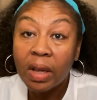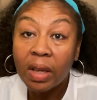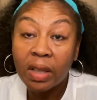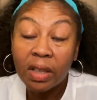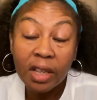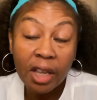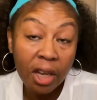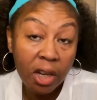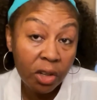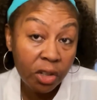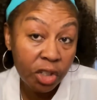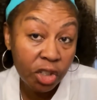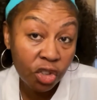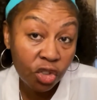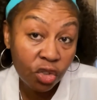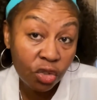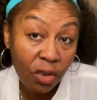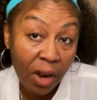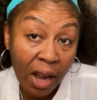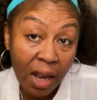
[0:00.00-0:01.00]
They are
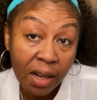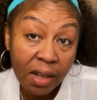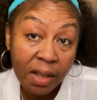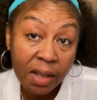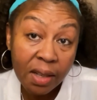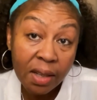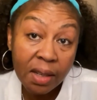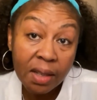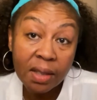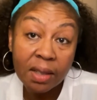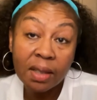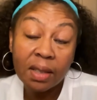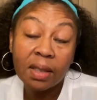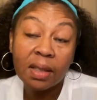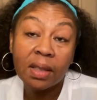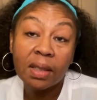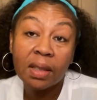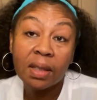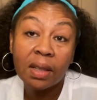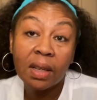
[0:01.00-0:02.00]
distracted,
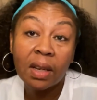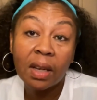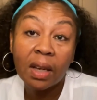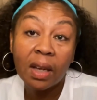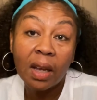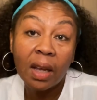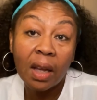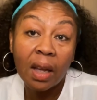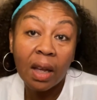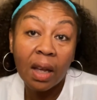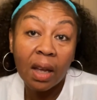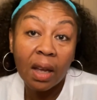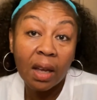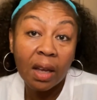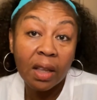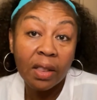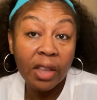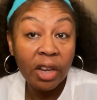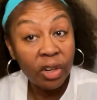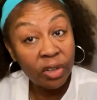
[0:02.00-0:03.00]

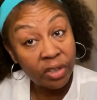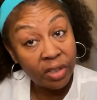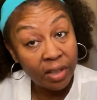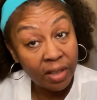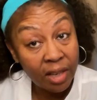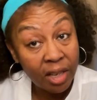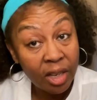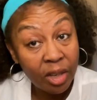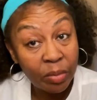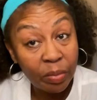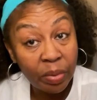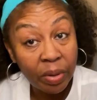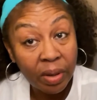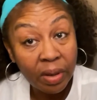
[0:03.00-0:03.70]
they're asleep,